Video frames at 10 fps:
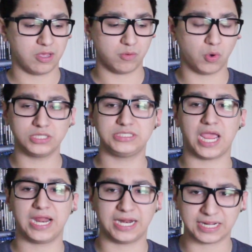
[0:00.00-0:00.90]
one
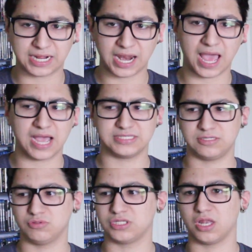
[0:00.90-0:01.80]
day in class,
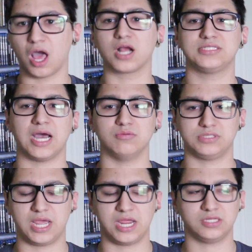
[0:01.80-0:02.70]
it was lockdown
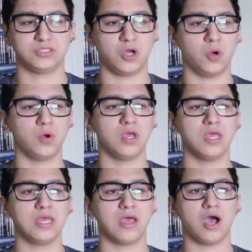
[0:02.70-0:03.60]
day, so
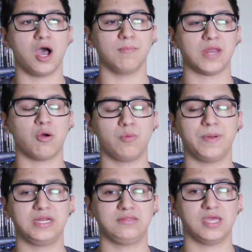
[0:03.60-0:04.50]
I
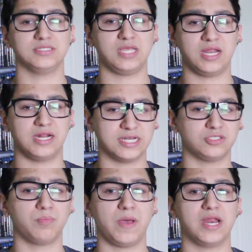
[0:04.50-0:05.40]
opened this, and then
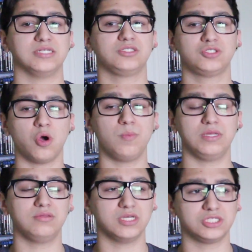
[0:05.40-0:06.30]
Ernesto Perez showed
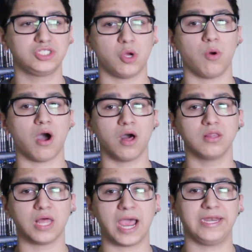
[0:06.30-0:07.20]
me this show
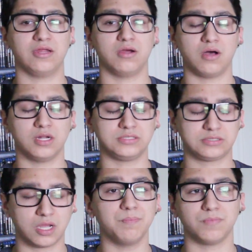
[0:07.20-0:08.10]
online
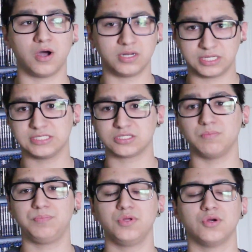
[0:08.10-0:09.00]
on his
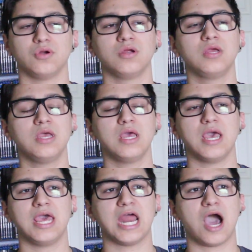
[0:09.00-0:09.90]
computer,
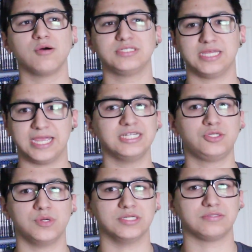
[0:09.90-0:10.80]
and I was
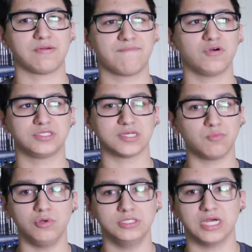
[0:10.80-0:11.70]
into it for
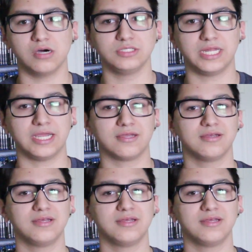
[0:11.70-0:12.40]
some reason. I was like,